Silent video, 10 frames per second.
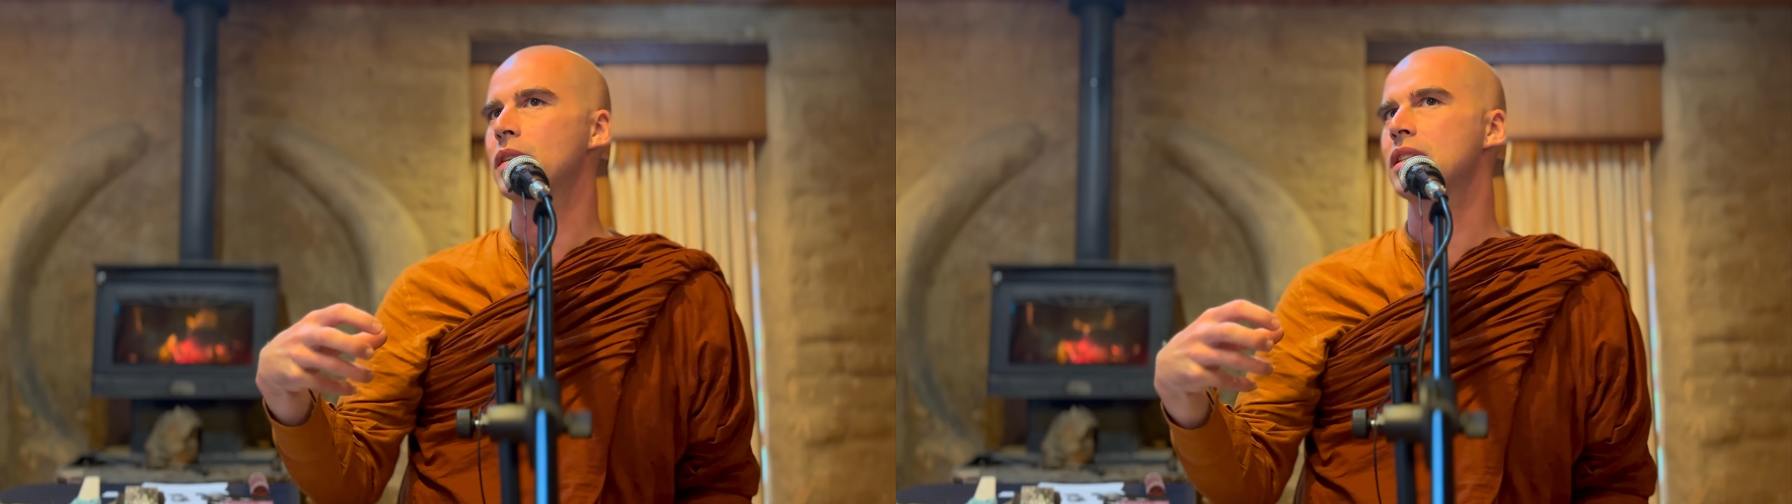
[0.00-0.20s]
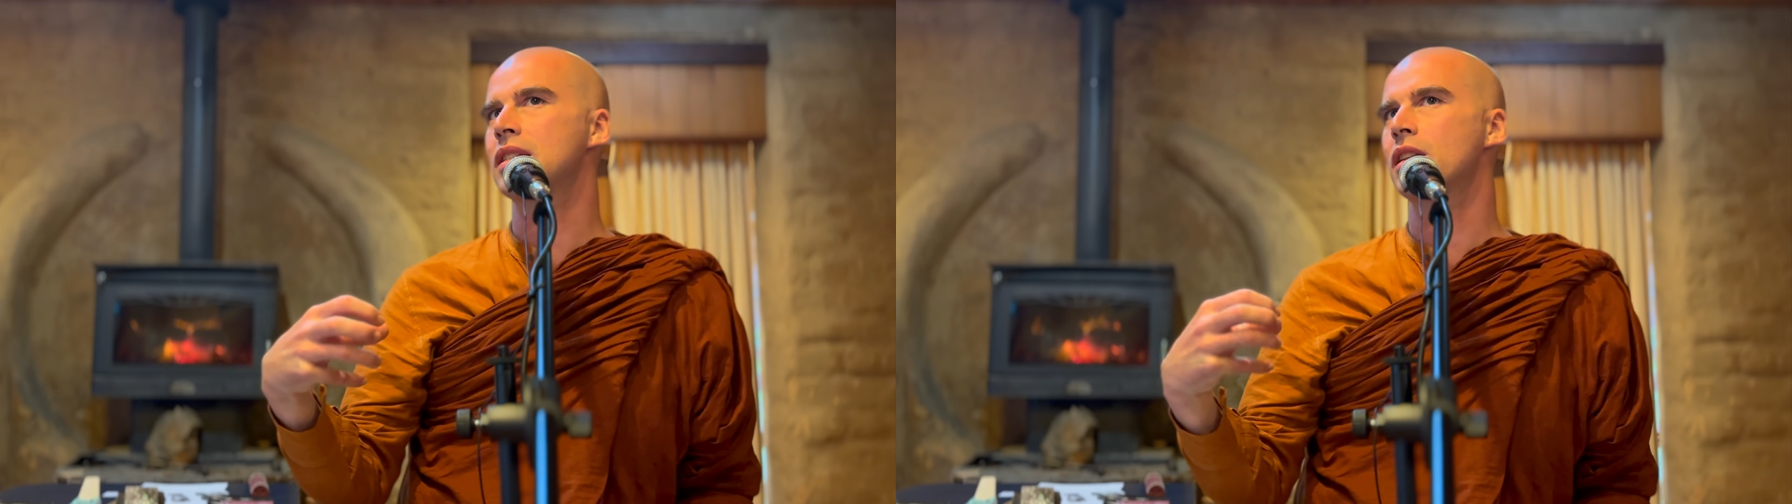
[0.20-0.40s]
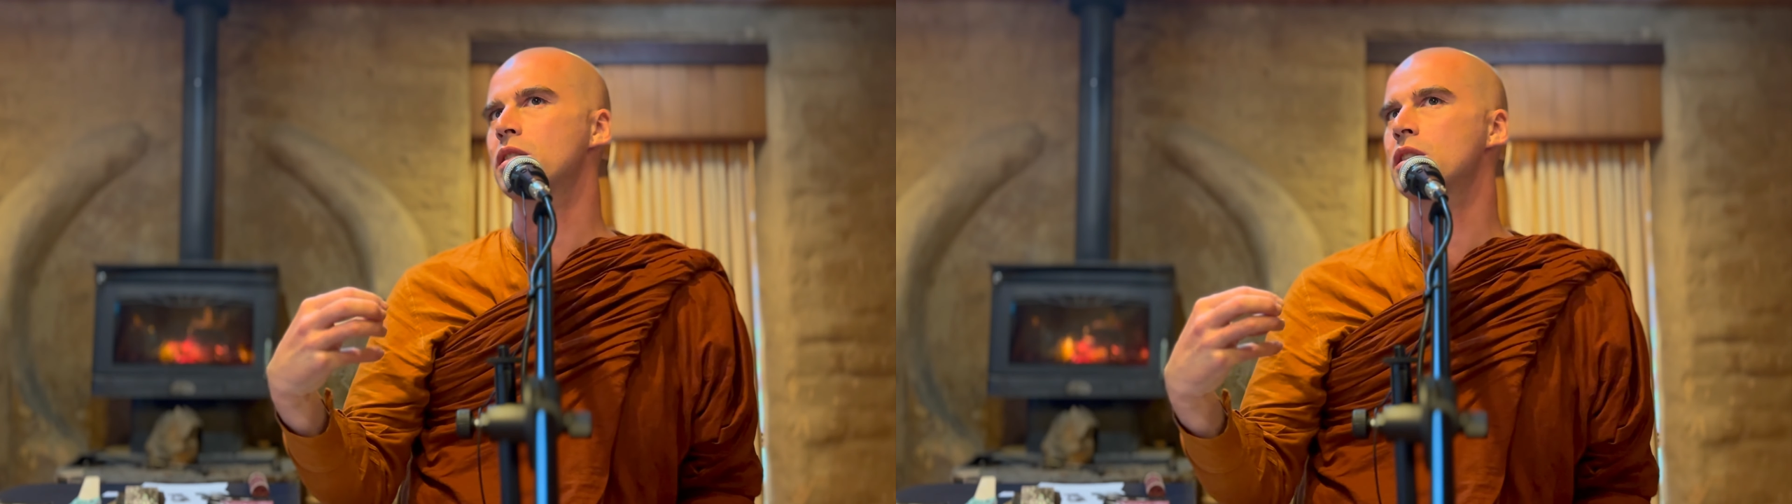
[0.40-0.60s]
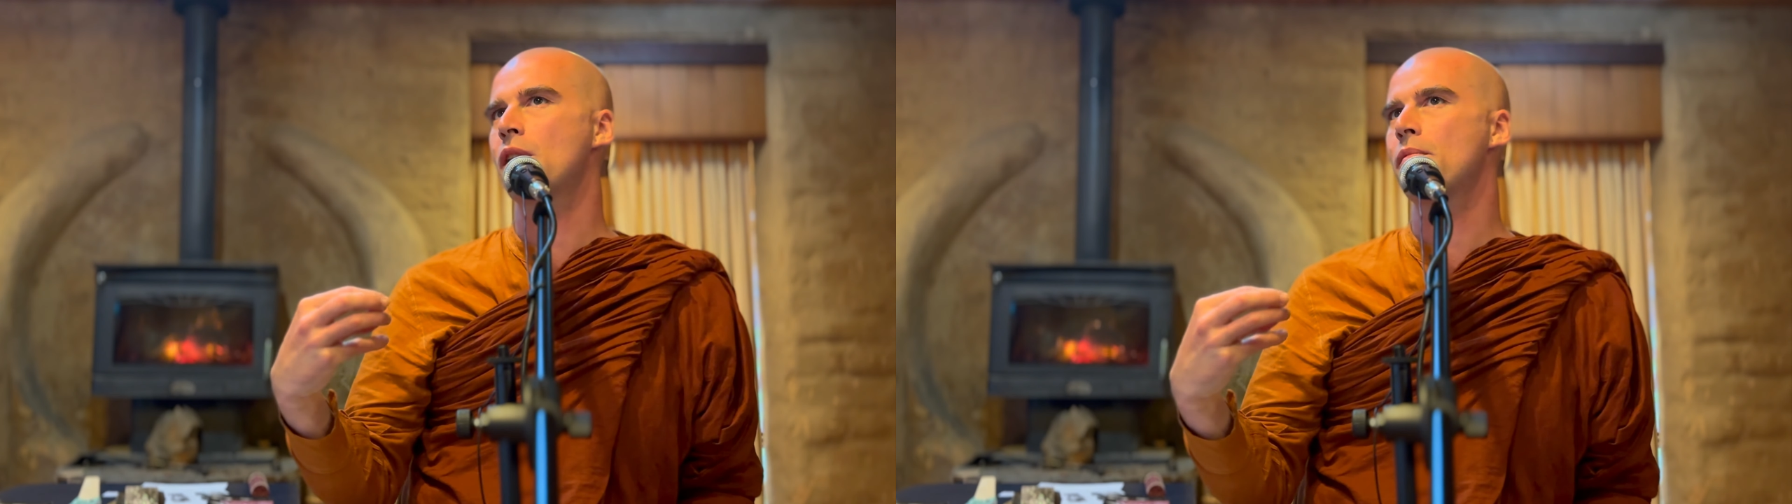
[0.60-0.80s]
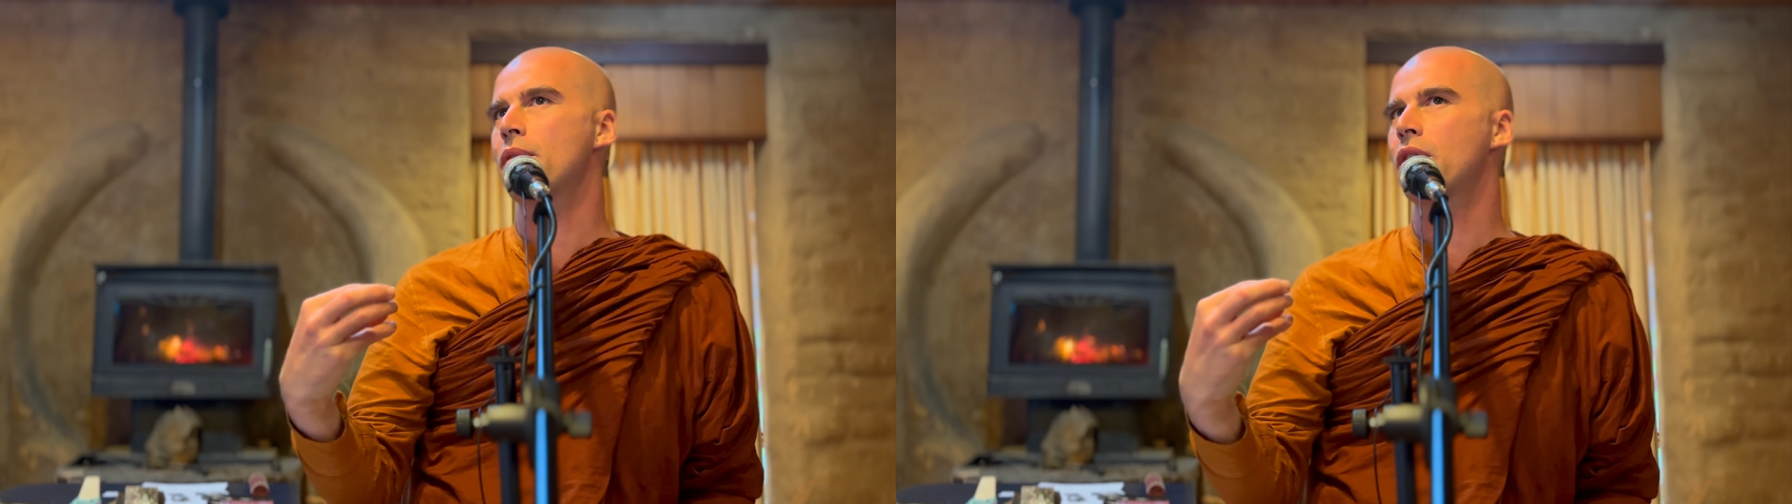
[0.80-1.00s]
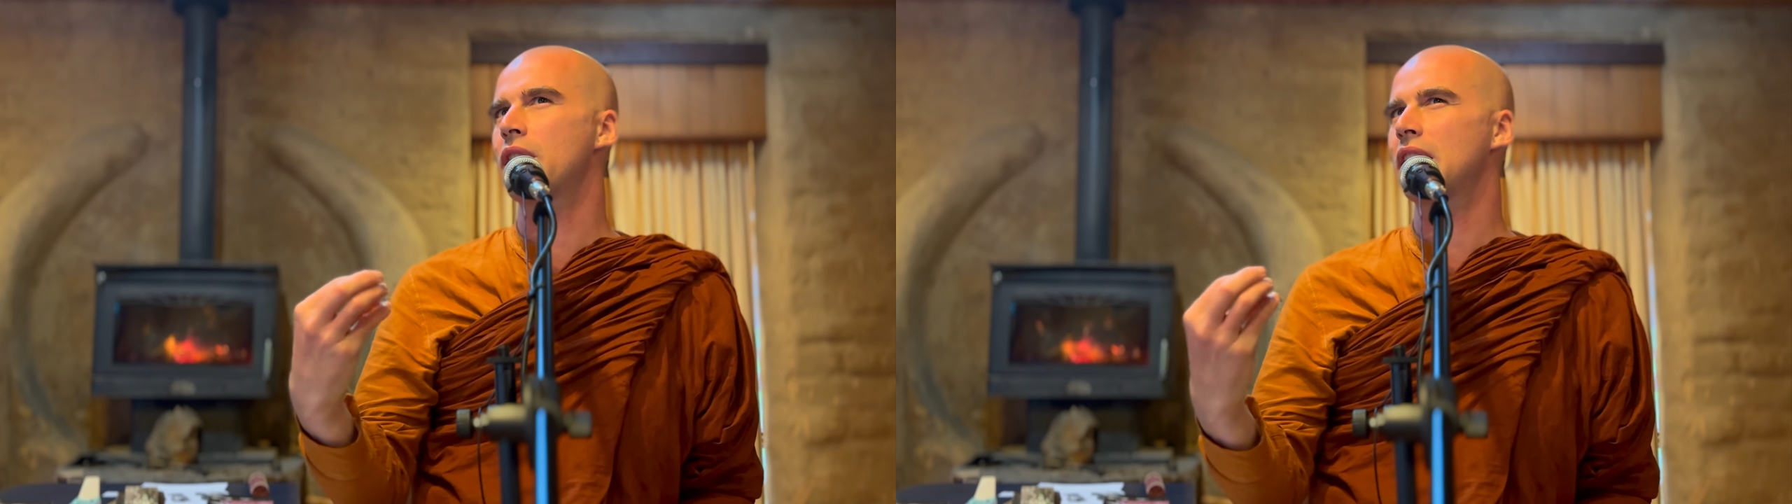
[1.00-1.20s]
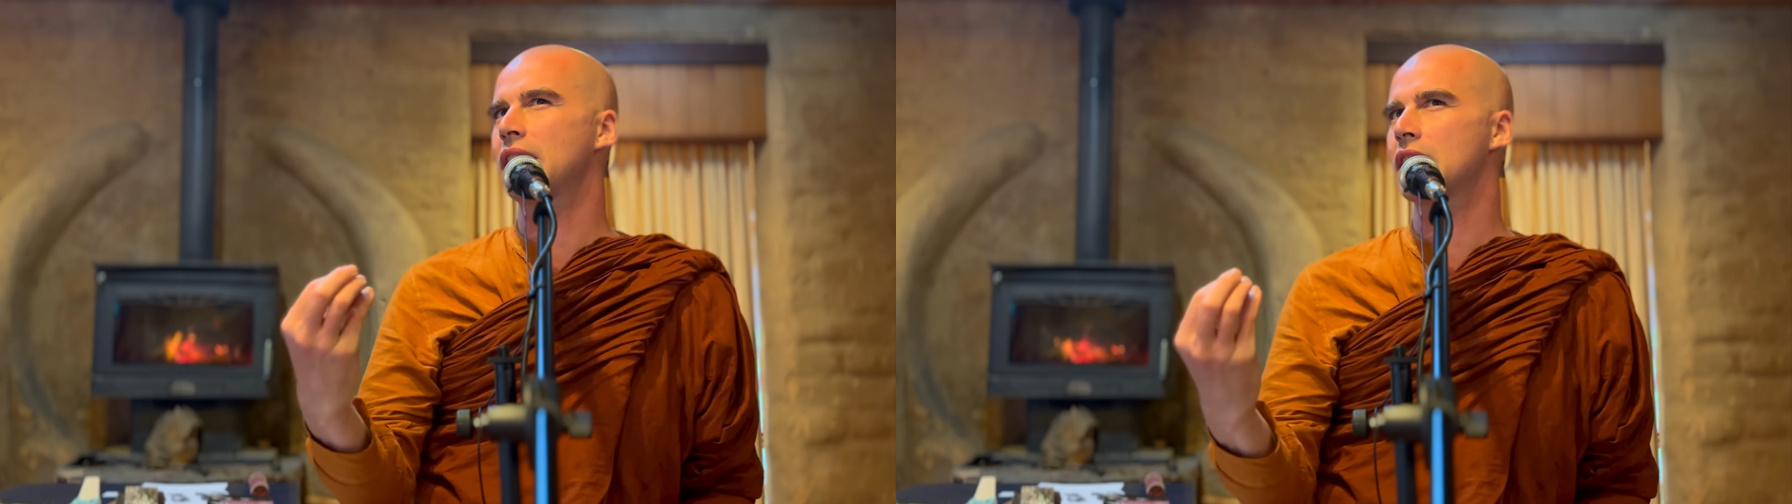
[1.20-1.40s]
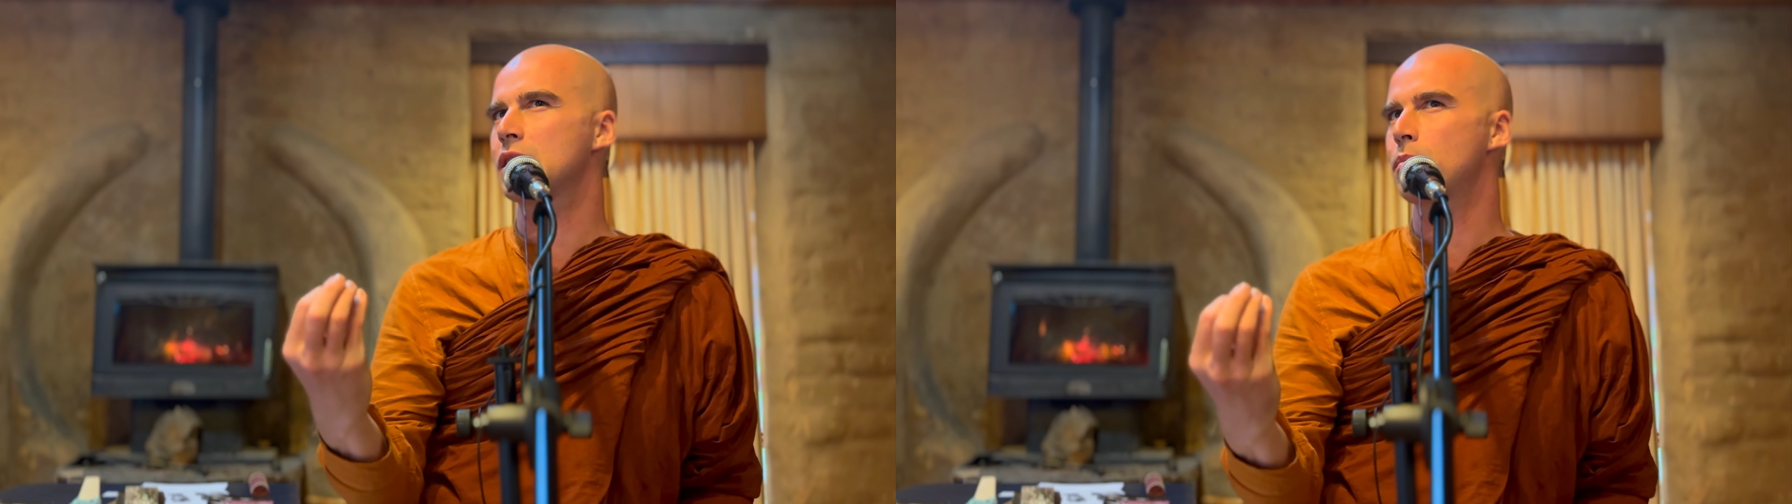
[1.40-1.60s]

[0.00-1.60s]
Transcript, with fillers: it's not something that's